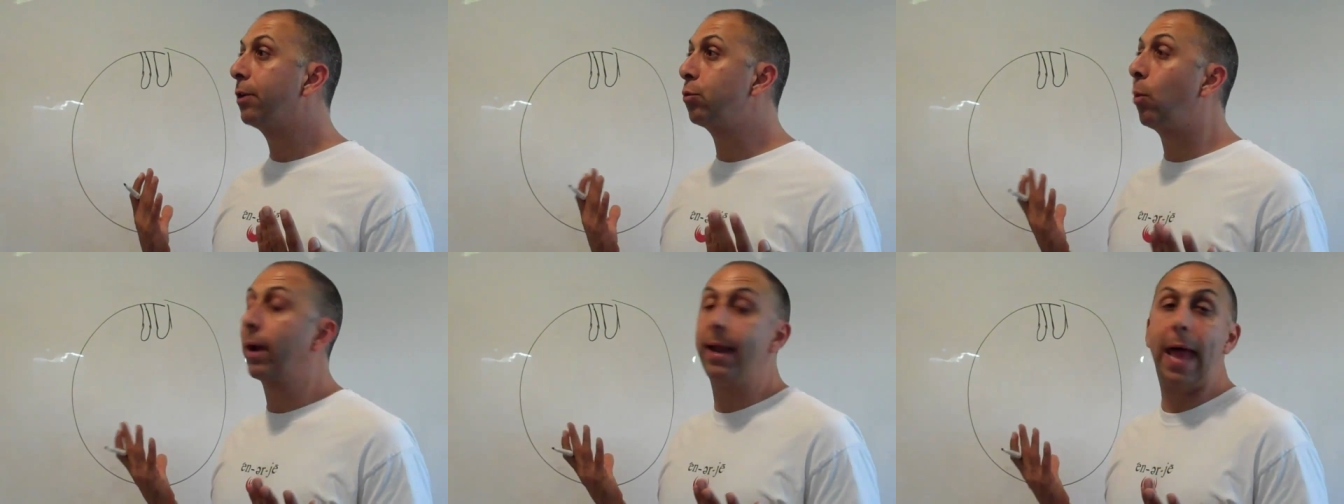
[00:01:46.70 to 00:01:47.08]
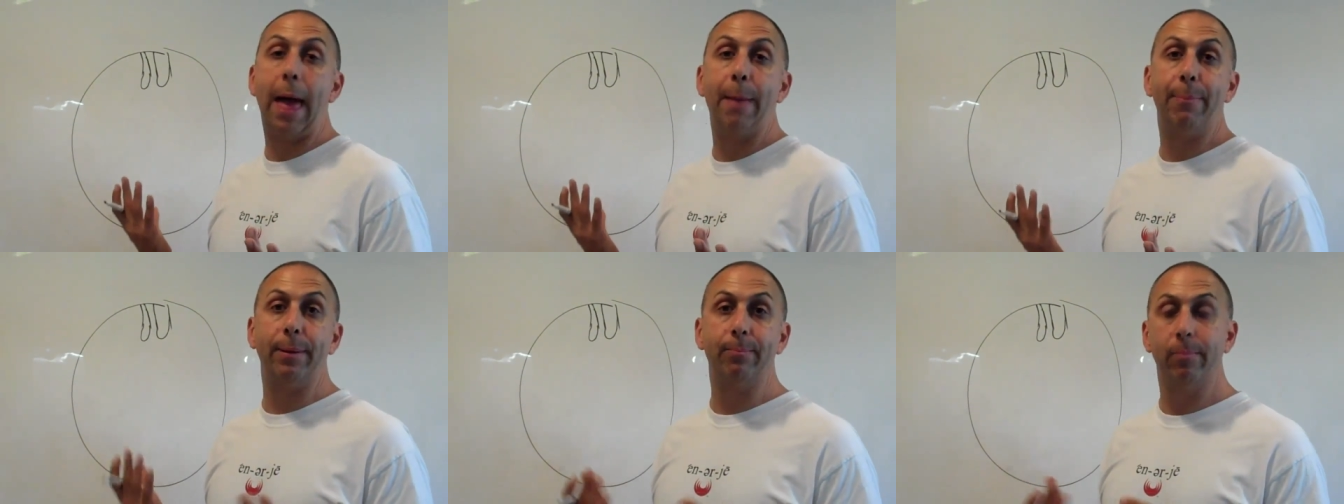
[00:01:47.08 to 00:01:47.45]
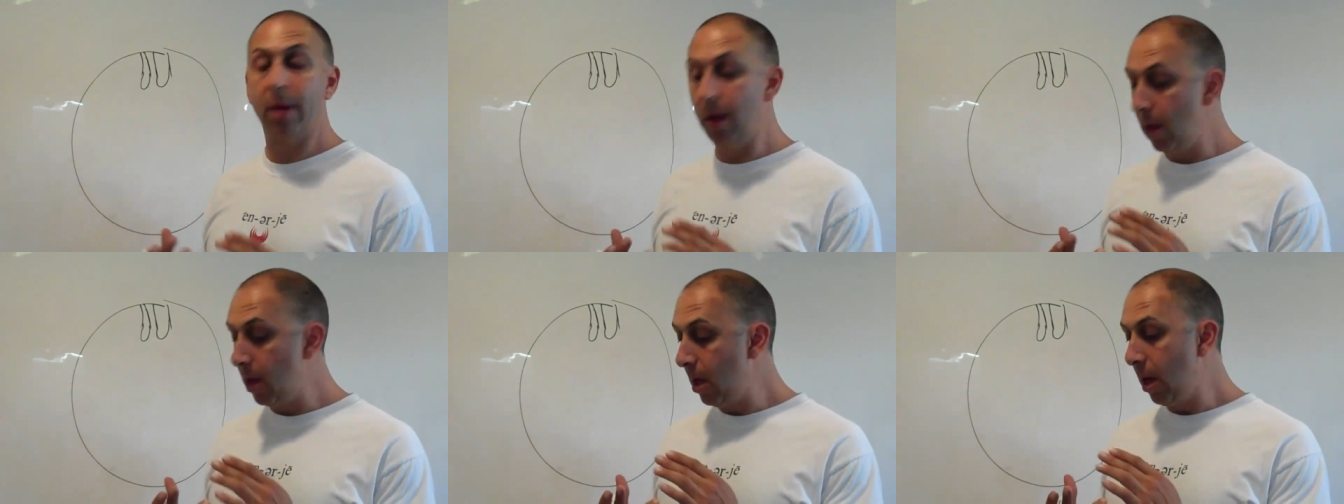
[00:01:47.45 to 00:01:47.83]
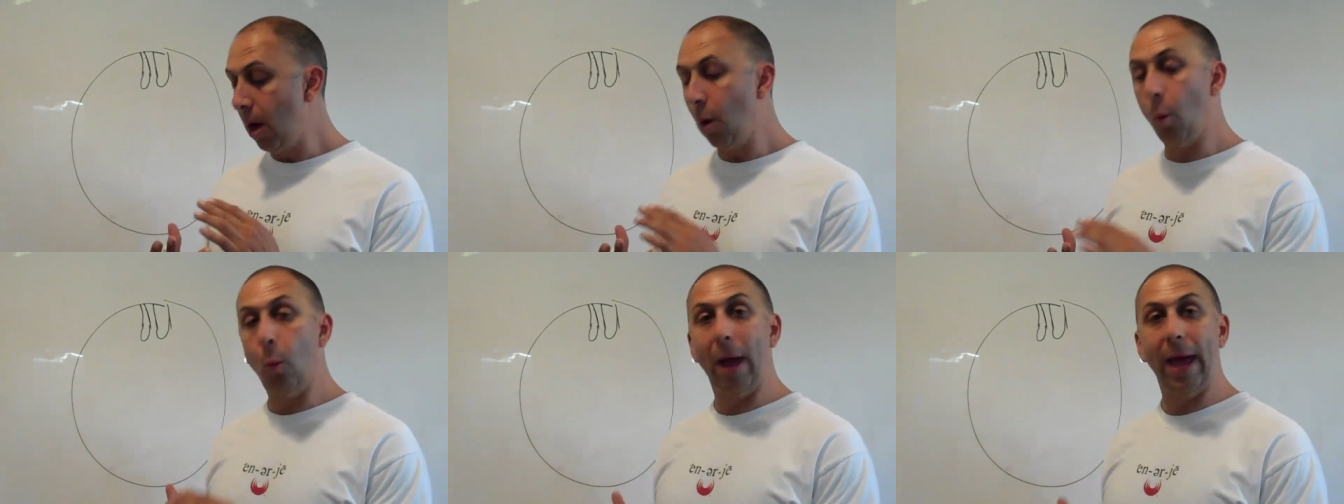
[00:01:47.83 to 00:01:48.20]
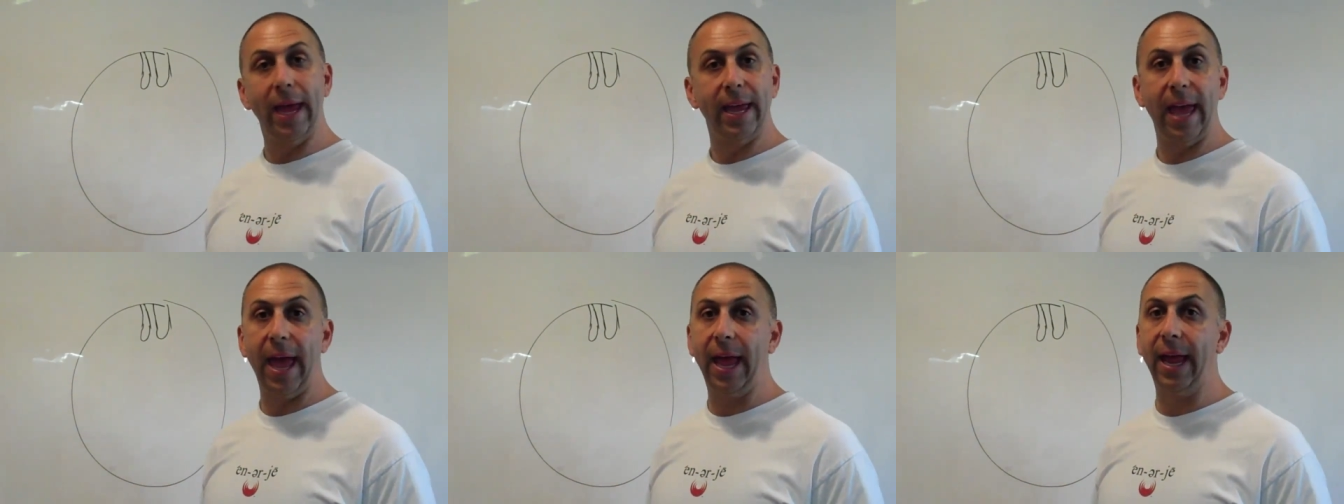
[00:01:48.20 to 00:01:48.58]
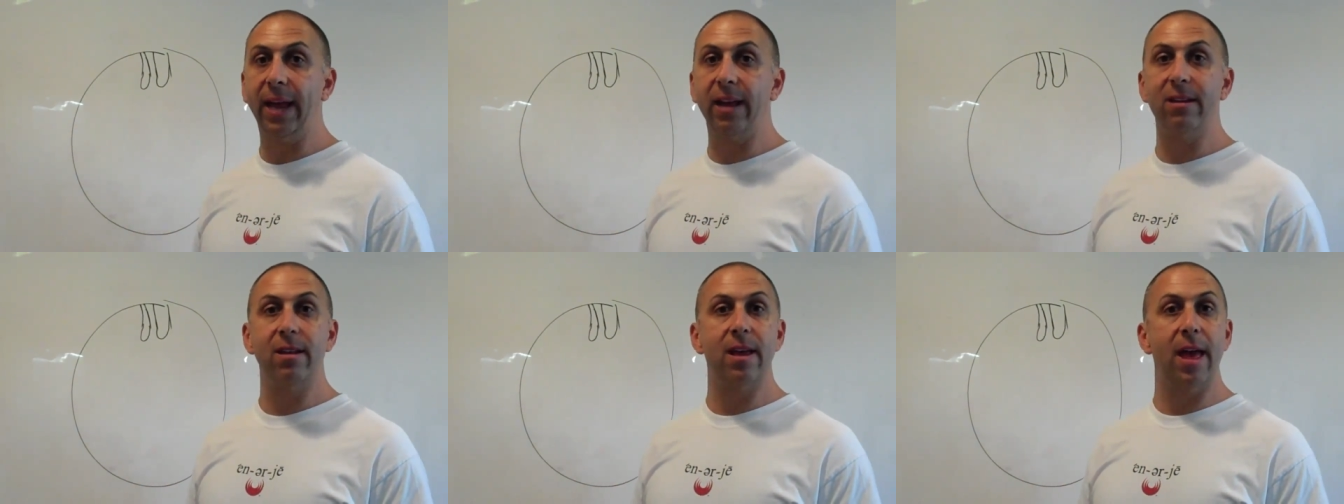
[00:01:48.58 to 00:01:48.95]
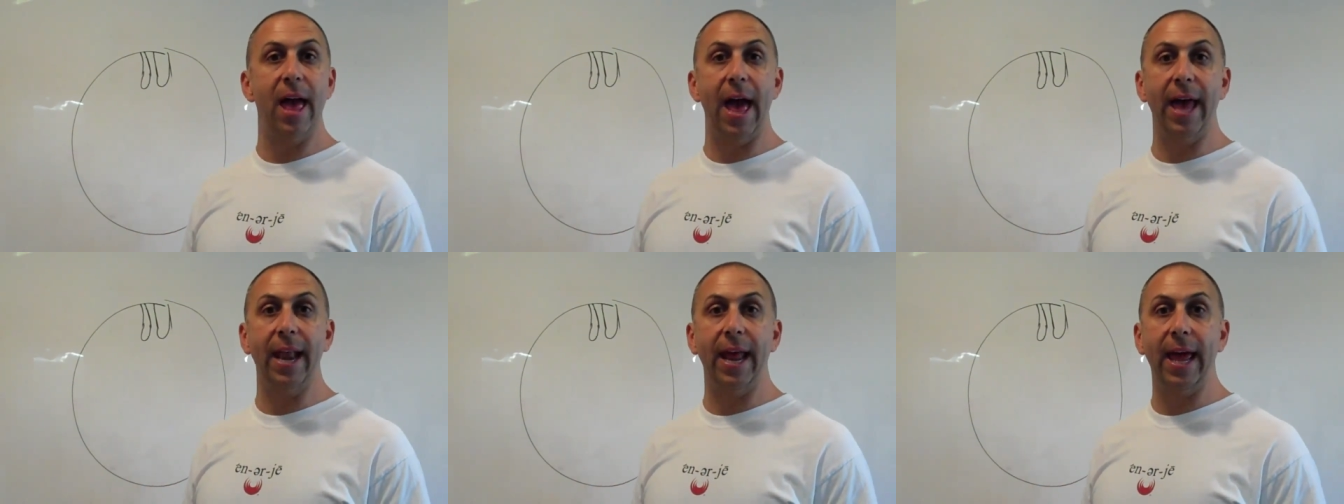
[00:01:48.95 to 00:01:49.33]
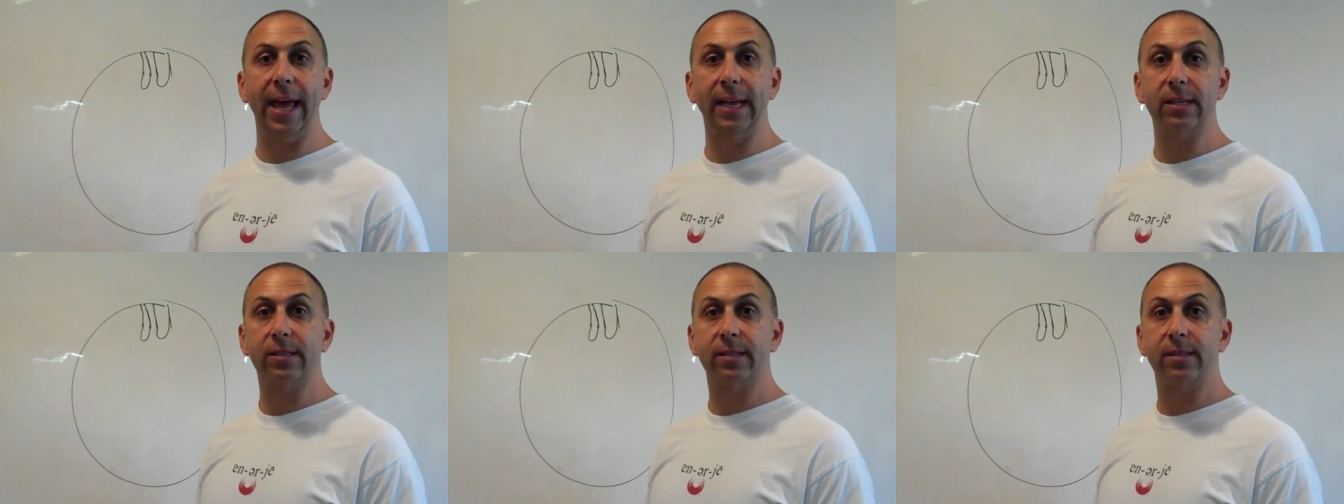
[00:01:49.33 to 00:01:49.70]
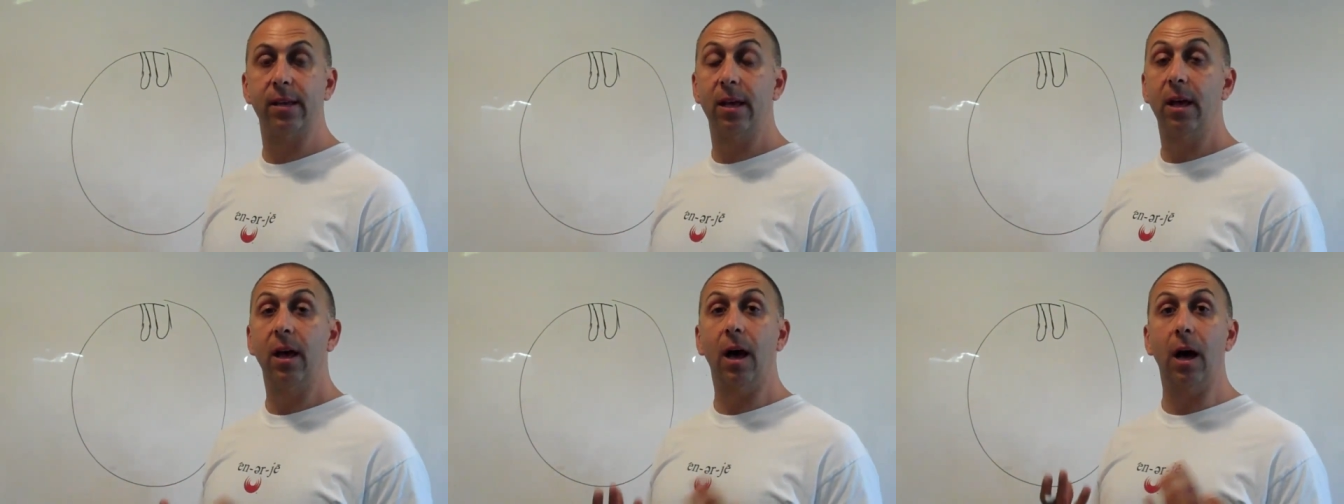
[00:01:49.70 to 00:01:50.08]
So what can happen? Weight gain, headaches,